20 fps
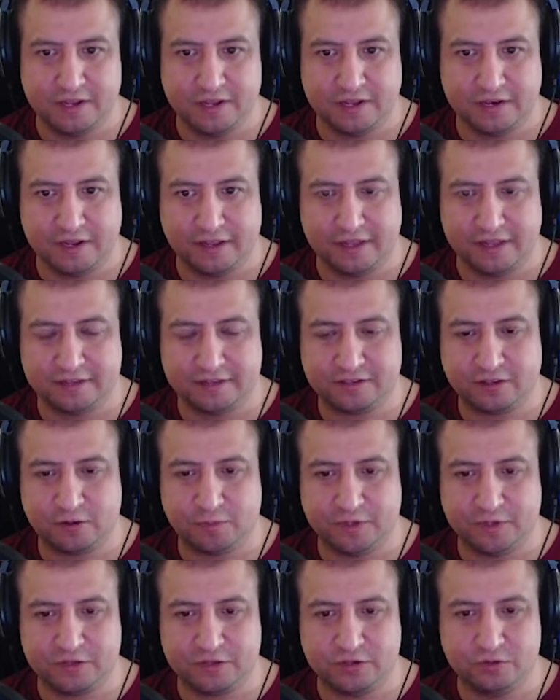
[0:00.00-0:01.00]
Now that's a little
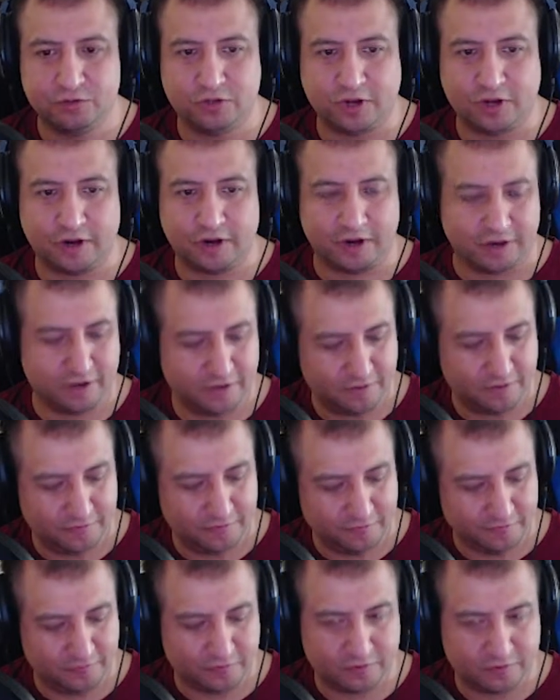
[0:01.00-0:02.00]
bit too dark.
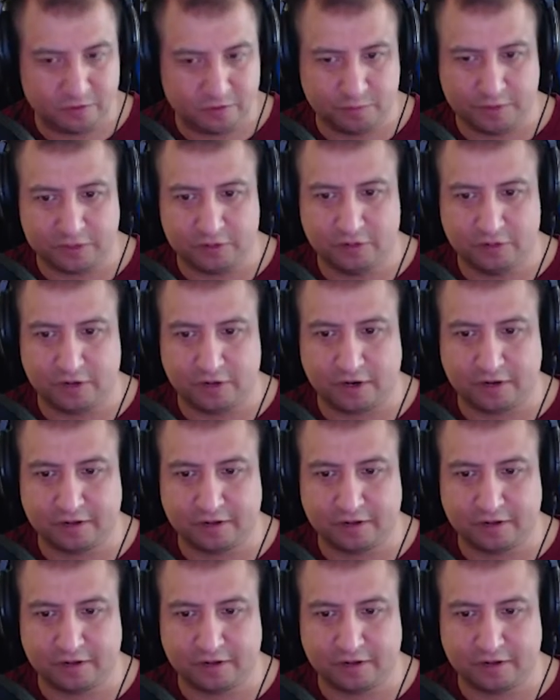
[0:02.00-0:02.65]
It's a little bit too dark.